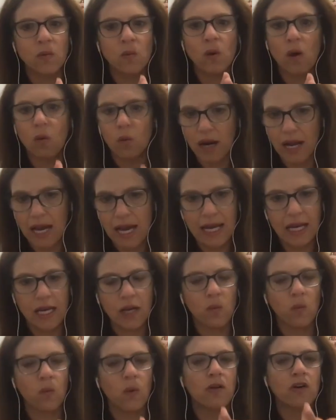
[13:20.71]
what we're
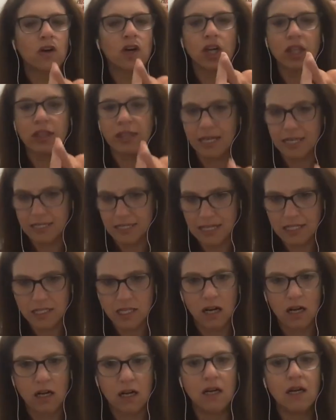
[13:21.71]
headed, what are good things I
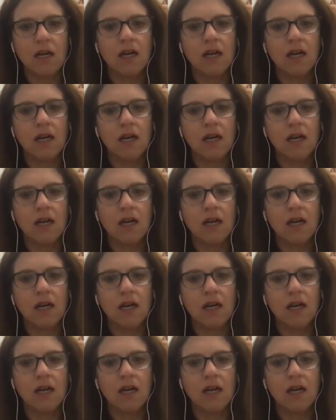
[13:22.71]
saw.